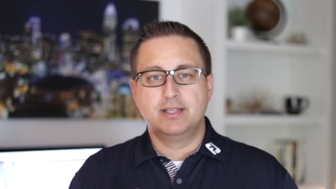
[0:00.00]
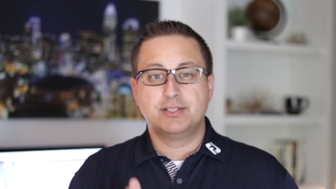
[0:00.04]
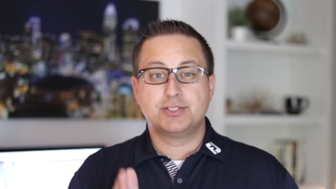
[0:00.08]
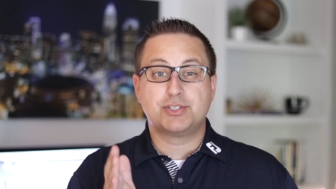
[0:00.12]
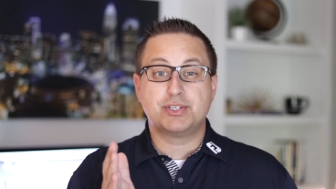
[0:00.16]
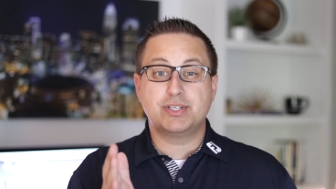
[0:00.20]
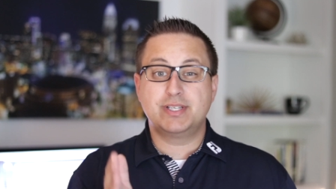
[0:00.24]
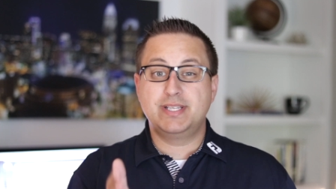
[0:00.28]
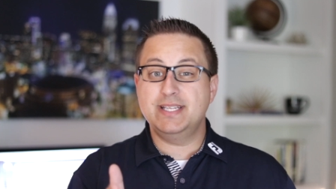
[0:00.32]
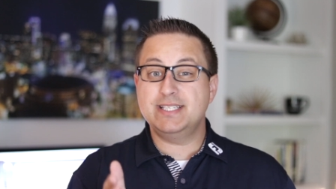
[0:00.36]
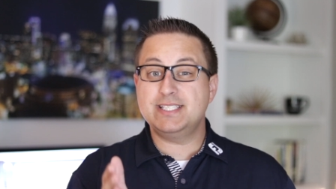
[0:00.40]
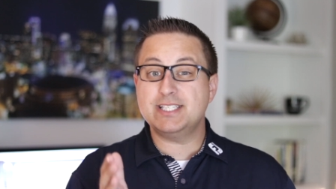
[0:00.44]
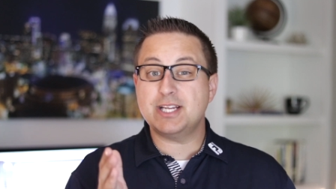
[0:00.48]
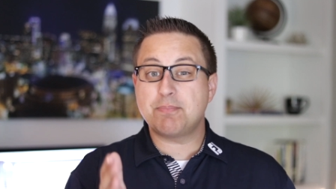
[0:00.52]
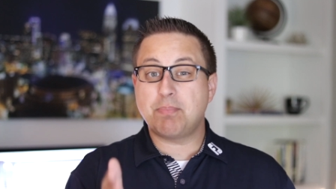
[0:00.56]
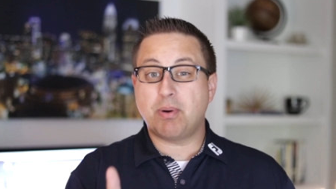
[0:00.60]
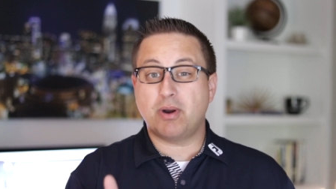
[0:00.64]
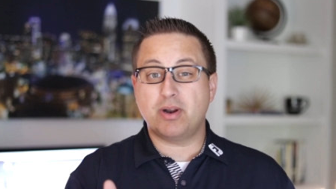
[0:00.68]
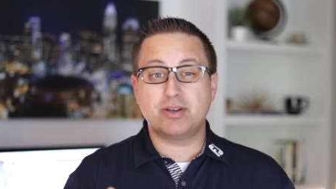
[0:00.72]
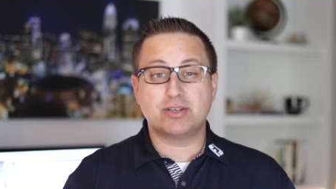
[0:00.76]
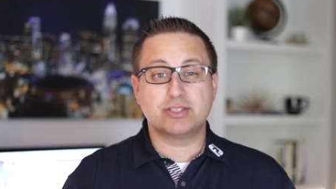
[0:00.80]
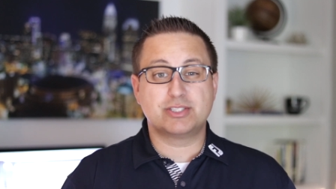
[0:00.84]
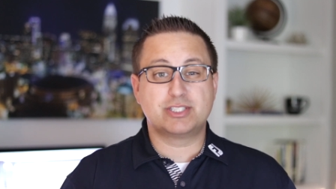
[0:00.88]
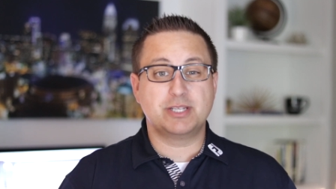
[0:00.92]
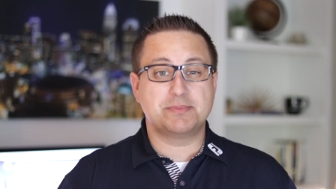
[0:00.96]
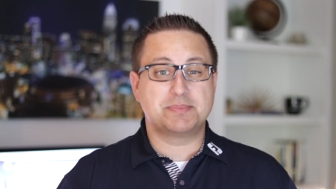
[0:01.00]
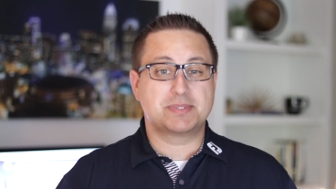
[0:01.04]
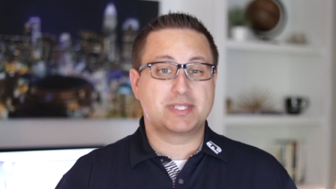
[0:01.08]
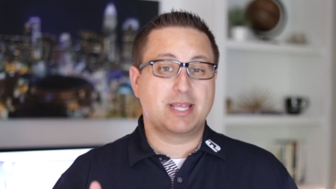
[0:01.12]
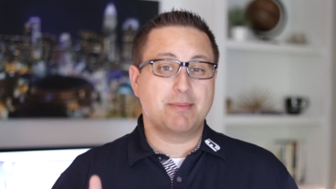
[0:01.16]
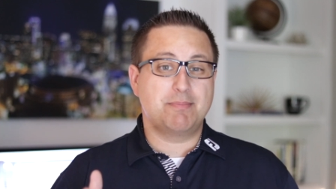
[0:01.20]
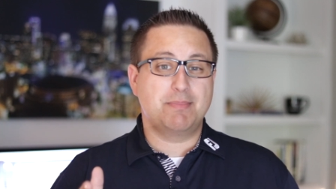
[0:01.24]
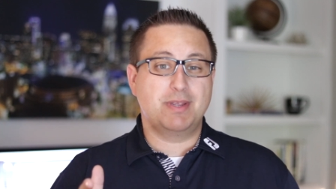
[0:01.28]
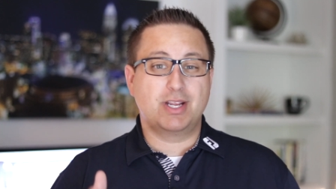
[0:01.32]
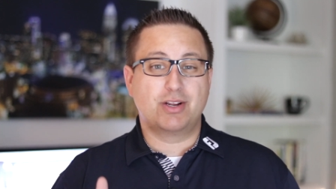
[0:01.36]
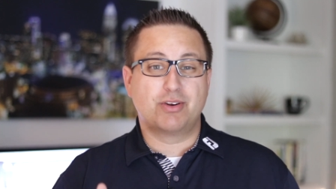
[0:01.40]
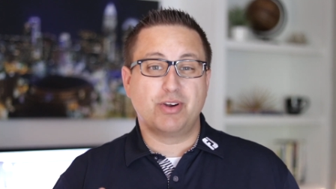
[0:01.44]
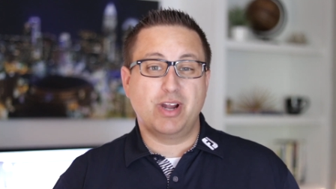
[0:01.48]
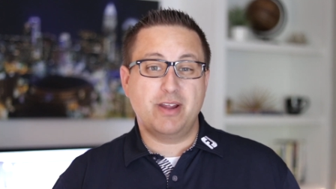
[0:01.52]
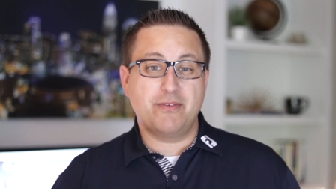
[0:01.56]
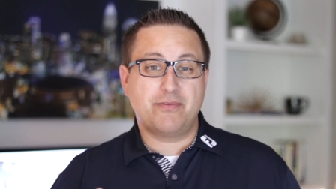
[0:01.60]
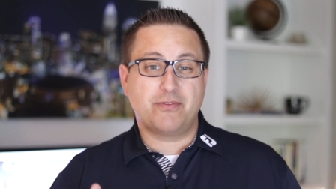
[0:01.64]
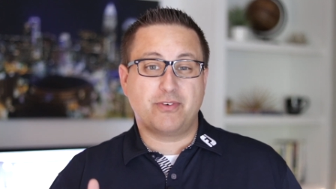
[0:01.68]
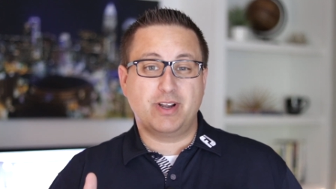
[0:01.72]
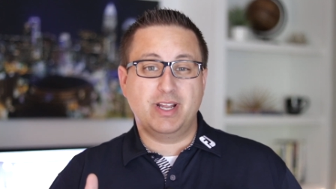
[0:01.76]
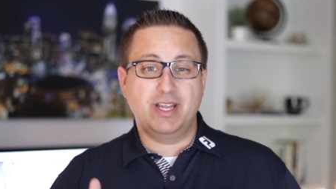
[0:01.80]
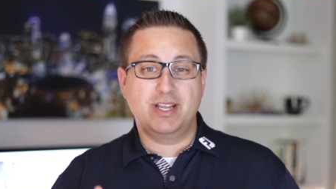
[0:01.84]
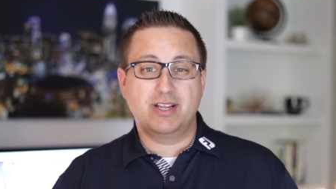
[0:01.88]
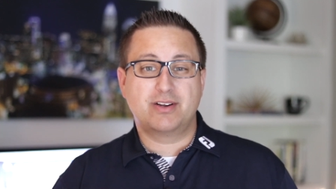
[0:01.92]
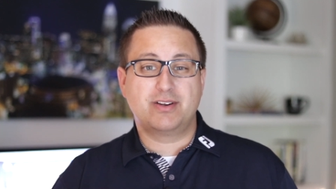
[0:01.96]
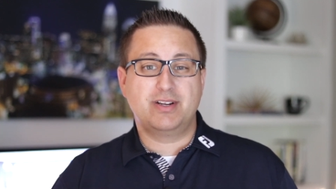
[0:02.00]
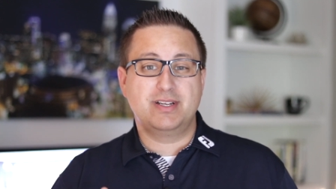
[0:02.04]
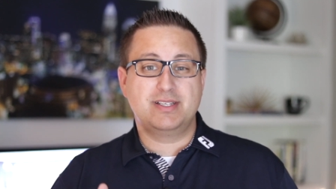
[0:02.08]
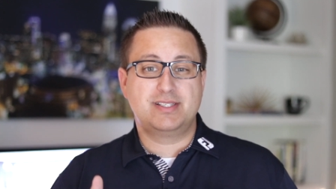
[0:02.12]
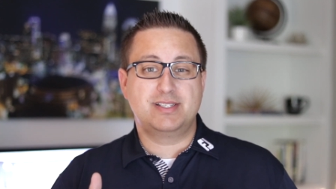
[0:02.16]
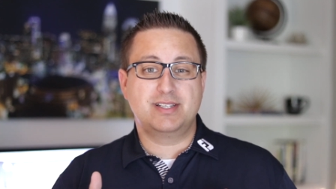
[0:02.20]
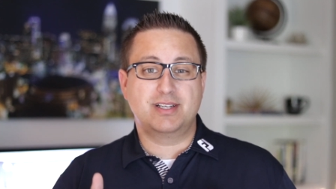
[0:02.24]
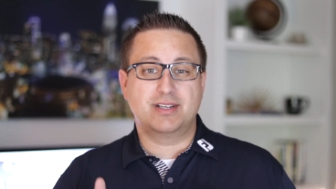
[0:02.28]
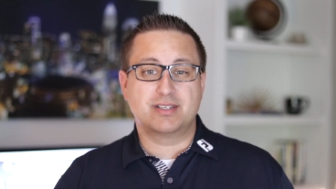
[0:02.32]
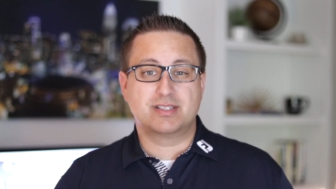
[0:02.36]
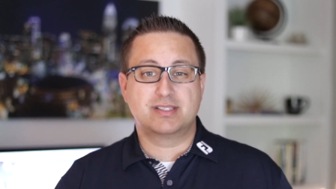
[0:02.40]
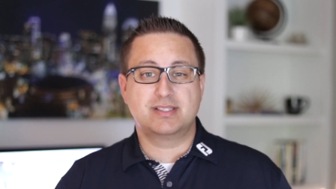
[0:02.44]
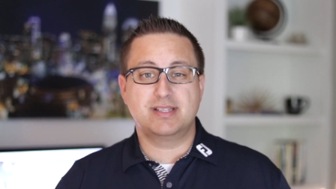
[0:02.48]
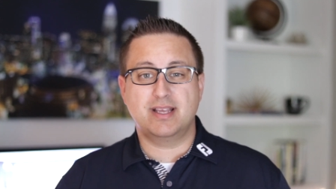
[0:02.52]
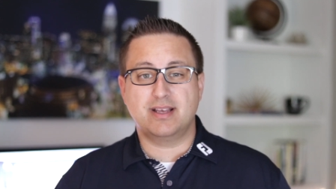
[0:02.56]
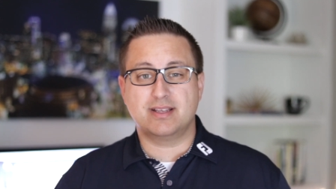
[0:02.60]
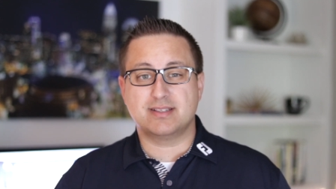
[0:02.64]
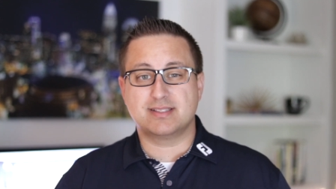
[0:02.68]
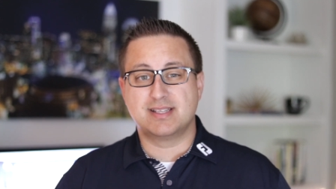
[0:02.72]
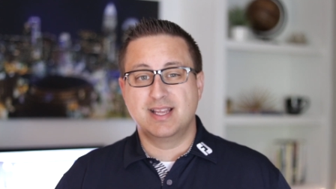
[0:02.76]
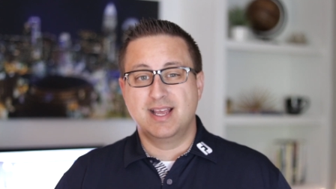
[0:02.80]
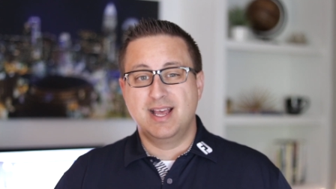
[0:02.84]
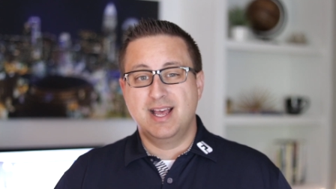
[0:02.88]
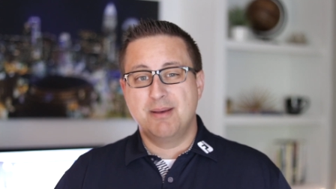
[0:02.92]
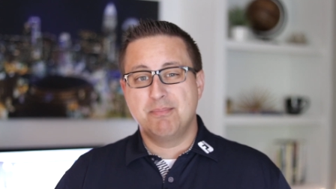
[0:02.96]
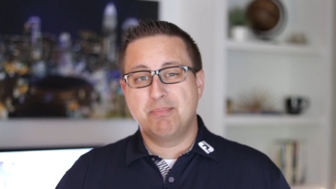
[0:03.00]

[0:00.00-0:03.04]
Strategic partnerships can be great for increasing your sales,